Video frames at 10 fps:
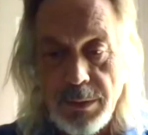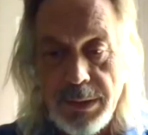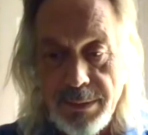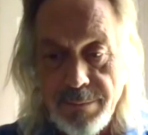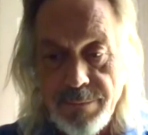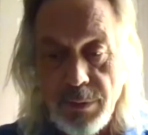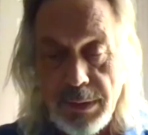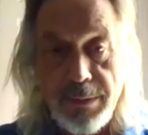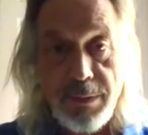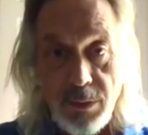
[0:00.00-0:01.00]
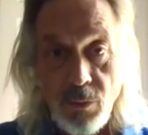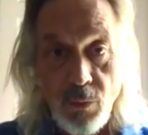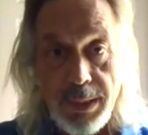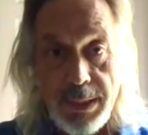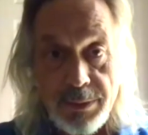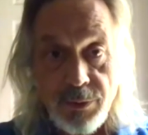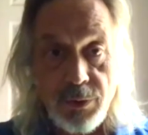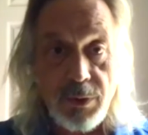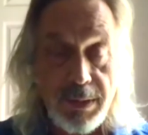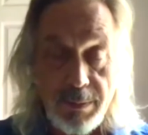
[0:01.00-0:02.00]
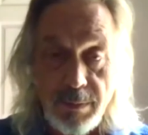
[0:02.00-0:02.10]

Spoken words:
lived in the U.S.,